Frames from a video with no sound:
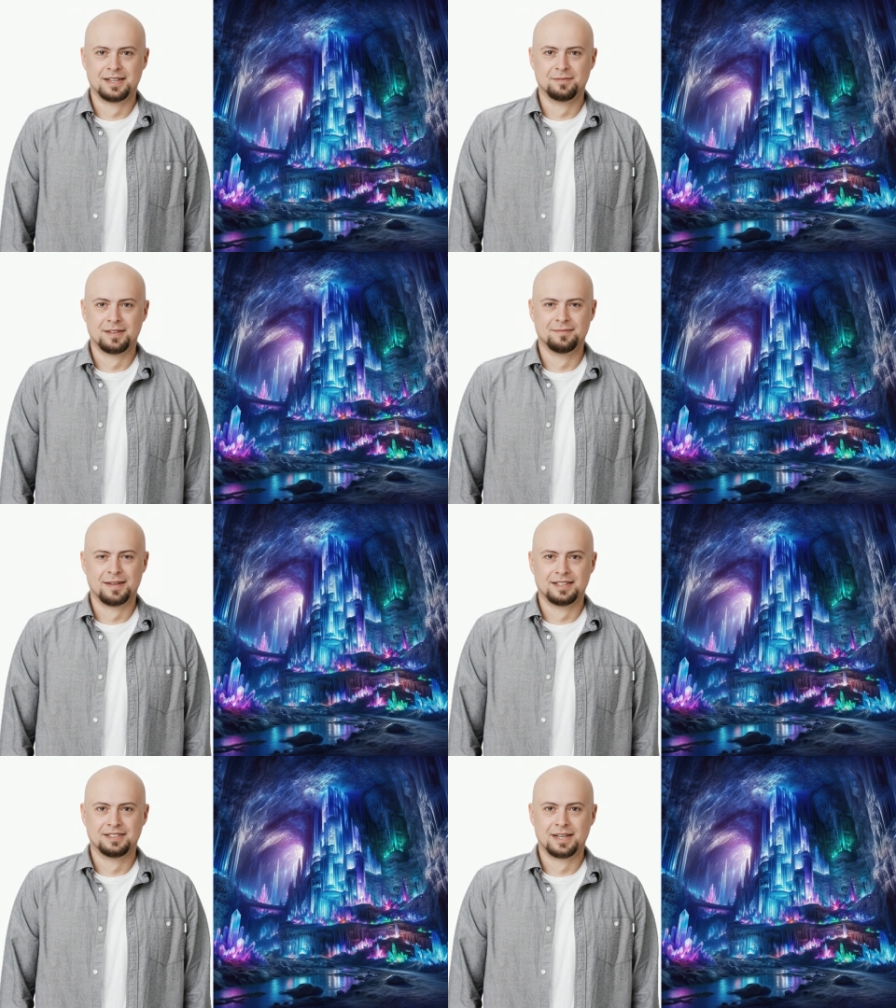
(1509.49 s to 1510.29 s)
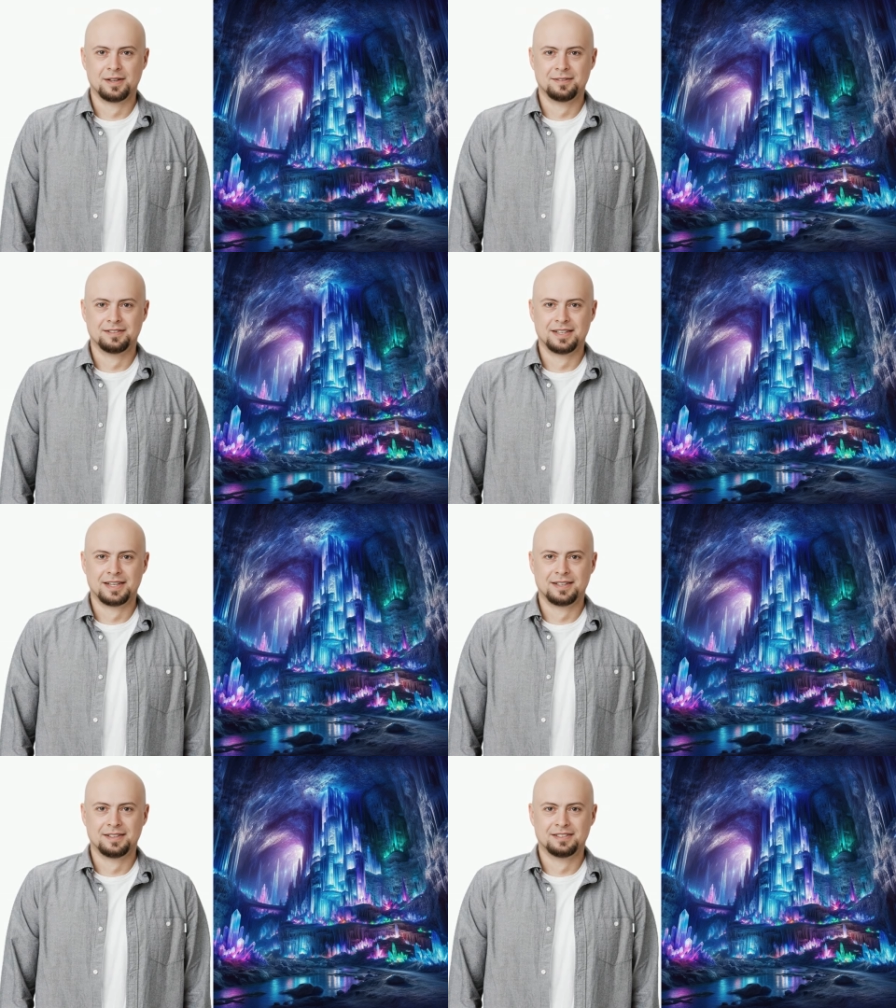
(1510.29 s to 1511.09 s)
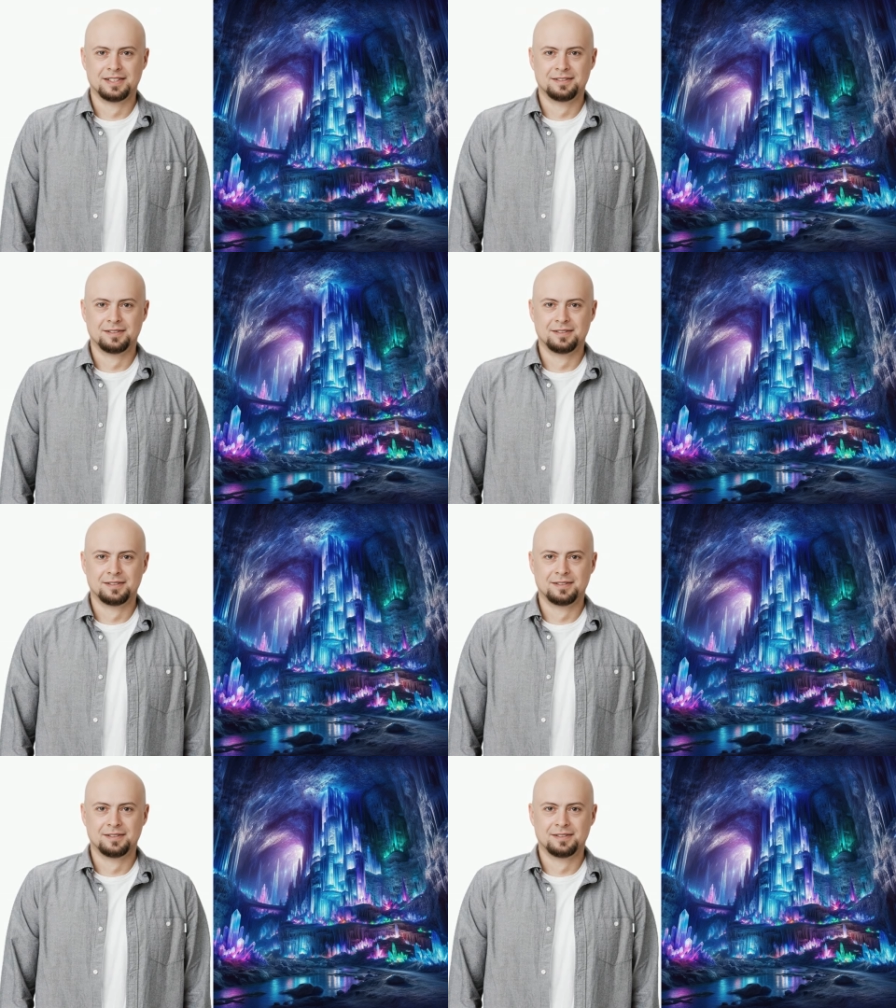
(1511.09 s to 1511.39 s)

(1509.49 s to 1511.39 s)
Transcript: rhythmic sound that seemed